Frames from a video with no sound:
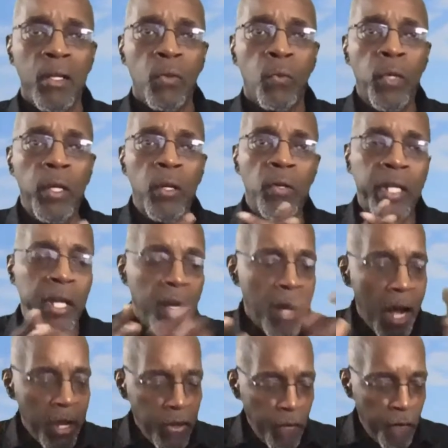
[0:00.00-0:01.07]
We don't care
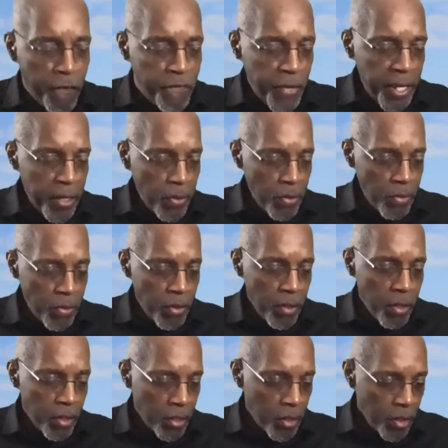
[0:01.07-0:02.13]
how you feel.
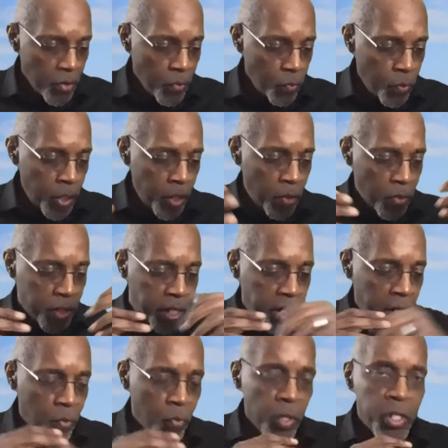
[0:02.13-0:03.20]
We don't
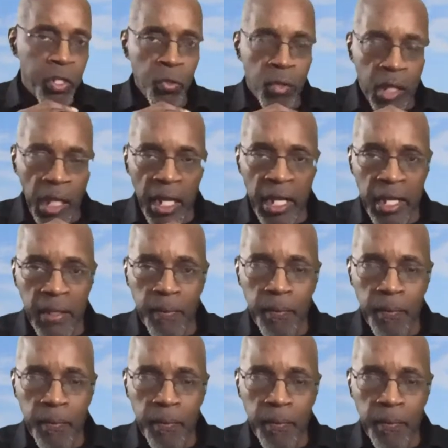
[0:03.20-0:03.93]
care what you think.